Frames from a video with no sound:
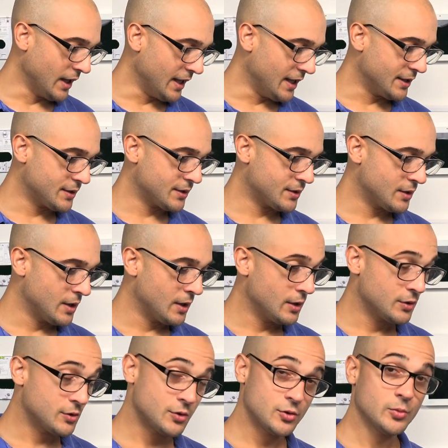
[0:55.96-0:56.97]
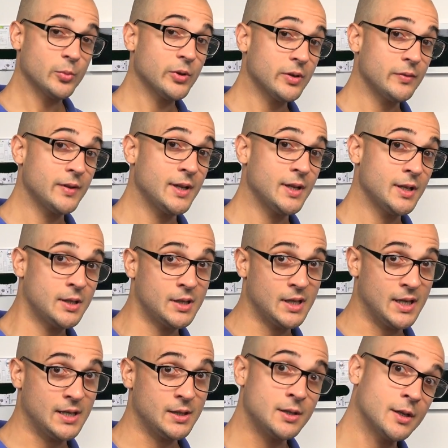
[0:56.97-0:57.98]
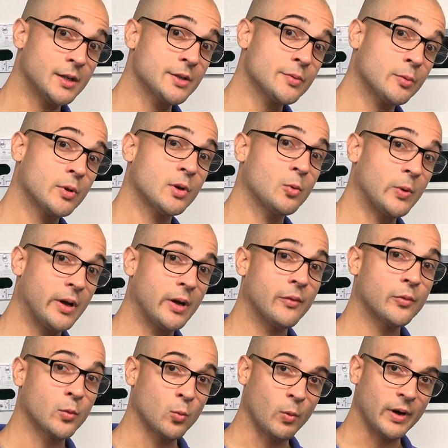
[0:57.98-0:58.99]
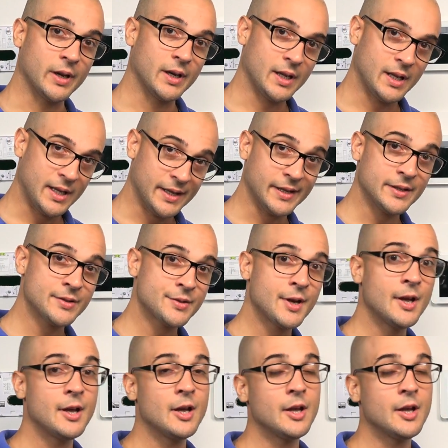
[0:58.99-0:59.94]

It's super convenient. It does work well for what it is.